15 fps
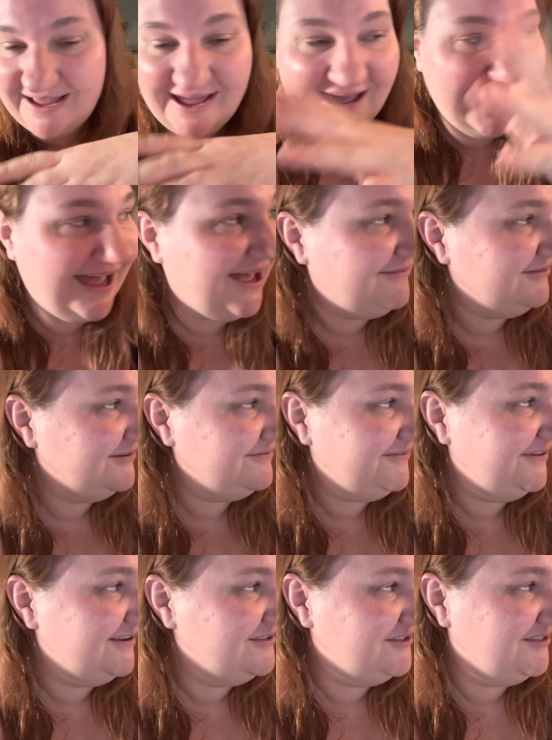I haven't
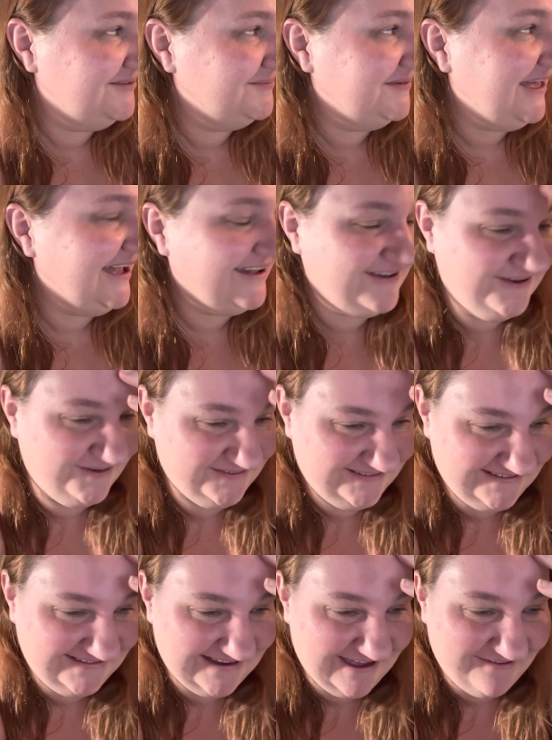finished the Black Coats,
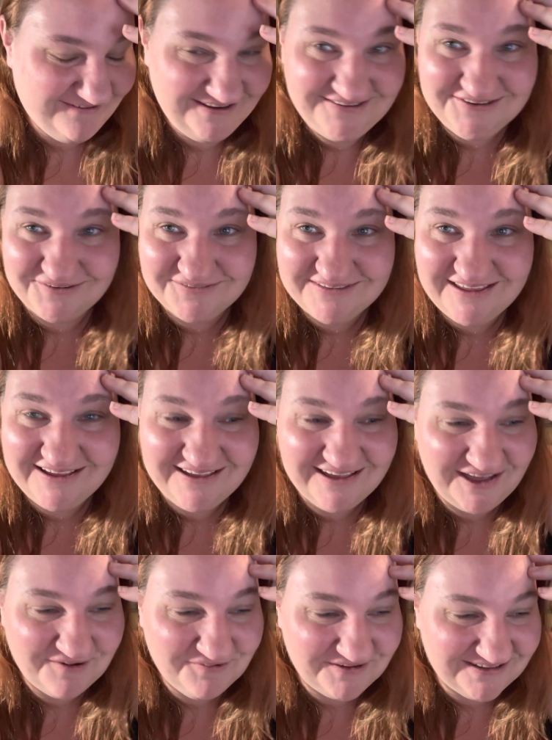and now I don't think
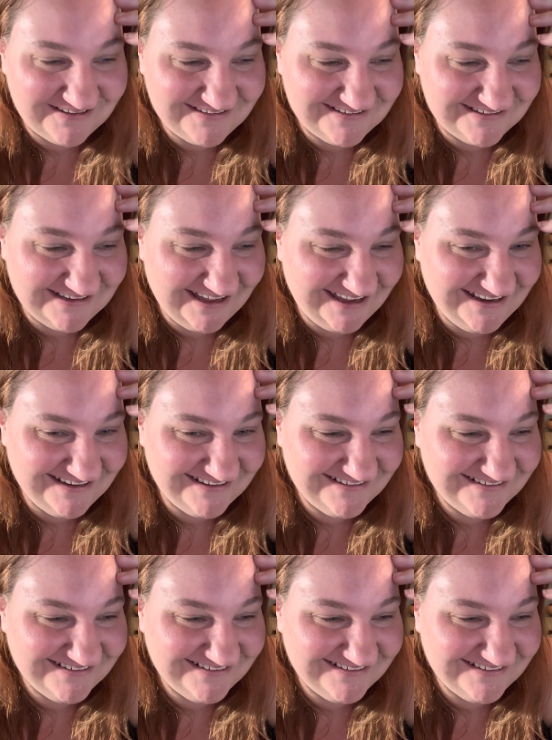I will tonight